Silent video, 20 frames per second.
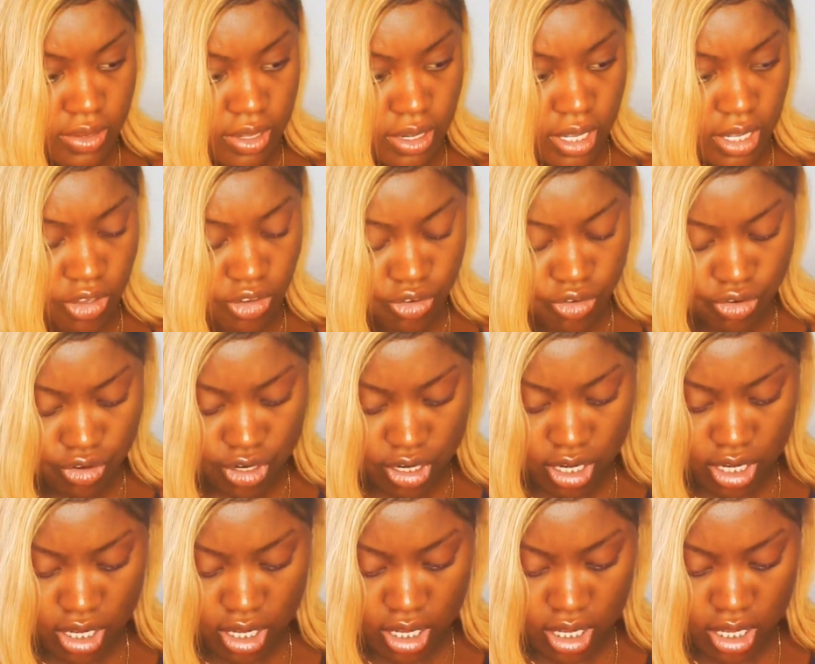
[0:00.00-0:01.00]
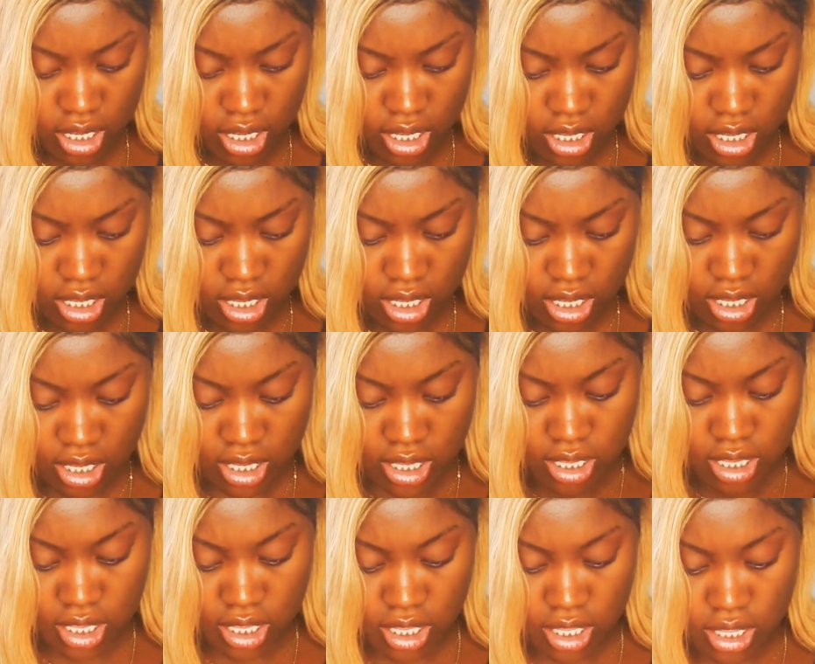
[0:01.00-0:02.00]
So let's try
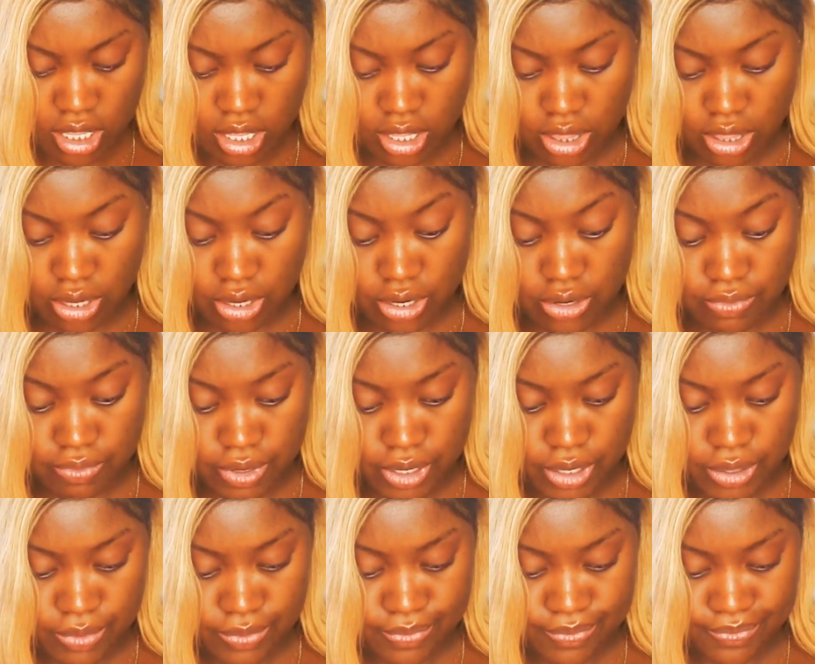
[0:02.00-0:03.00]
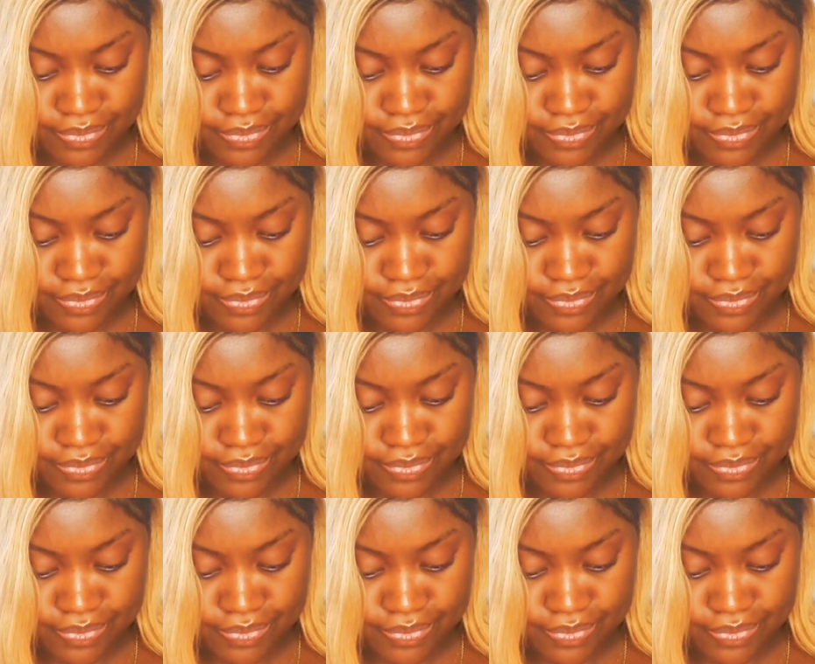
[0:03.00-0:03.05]
the third row